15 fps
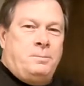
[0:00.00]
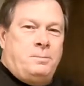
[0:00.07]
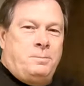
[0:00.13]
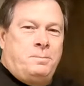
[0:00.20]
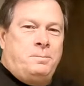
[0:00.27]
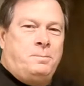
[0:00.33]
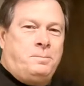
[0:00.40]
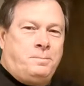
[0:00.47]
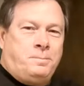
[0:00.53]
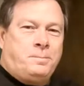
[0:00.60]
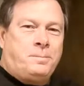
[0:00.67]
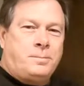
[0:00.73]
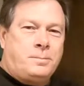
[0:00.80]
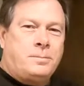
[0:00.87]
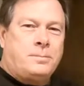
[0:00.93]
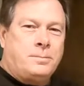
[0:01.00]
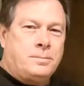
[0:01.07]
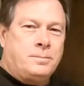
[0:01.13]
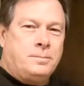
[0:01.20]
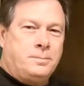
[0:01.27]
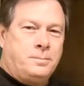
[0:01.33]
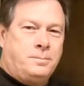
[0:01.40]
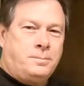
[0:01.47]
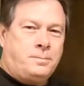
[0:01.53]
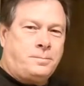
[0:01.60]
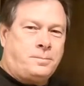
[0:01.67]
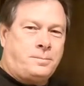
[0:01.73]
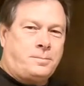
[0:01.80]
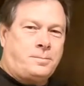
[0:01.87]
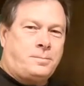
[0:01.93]

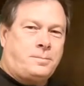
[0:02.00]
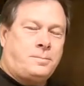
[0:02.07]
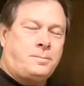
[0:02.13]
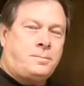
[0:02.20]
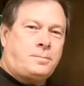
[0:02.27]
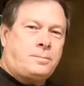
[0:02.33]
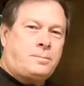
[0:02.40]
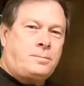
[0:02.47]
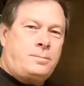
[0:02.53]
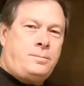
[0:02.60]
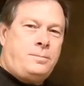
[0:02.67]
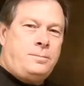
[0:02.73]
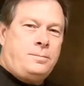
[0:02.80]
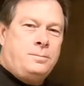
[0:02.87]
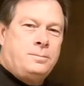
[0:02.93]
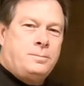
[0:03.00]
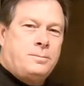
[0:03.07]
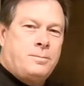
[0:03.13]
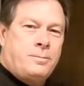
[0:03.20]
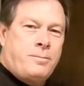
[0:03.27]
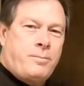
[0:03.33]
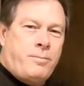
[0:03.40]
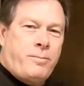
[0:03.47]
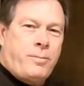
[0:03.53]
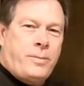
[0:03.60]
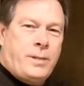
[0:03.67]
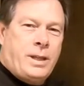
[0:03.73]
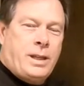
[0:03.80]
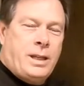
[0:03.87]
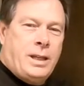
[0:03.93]

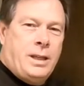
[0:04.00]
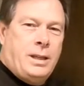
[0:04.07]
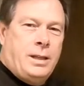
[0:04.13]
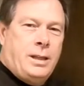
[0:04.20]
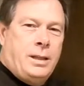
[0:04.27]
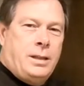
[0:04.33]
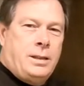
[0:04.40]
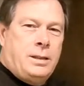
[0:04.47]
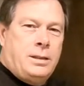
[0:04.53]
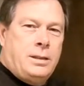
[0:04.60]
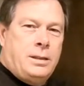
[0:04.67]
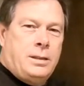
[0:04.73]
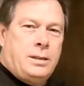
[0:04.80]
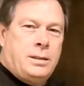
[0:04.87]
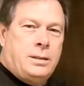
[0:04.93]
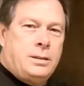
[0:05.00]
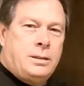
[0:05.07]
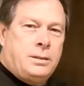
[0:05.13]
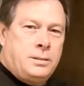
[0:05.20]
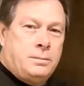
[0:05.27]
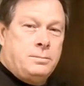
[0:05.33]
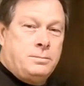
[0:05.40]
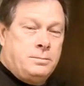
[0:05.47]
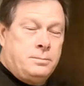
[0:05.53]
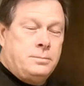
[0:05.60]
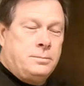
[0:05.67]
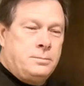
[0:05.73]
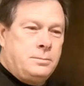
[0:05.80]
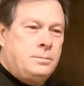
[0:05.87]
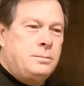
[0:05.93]

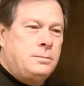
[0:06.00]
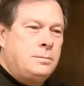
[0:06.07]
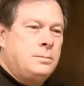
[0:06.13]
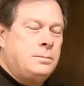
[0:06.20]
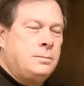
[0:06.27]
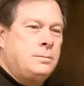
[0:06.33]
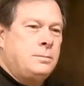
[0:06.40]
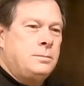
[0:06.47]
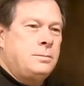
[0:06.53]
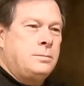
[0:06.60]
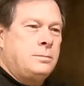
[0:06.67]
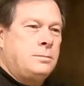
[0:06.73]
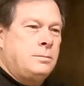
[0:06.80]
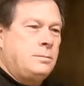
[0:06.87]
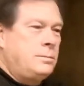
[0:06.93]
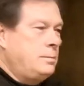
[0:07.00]
The person shown says nothing.